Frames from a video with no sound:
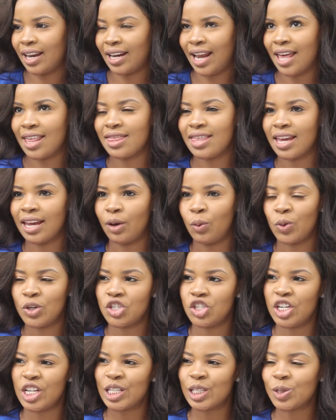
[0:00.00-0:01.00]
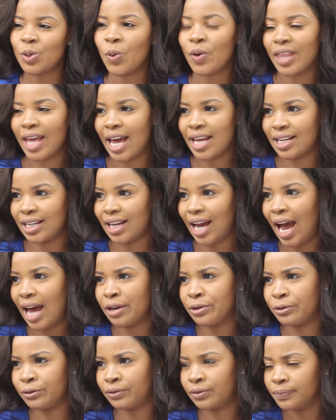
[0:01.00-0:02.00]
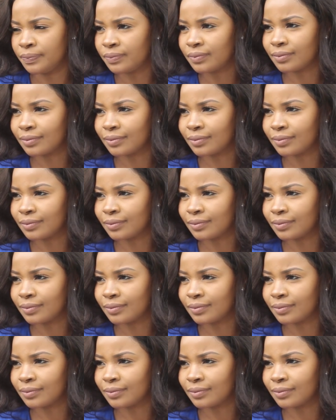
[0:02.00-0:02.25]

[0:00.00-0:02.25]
And I think think when she saw that, it kind of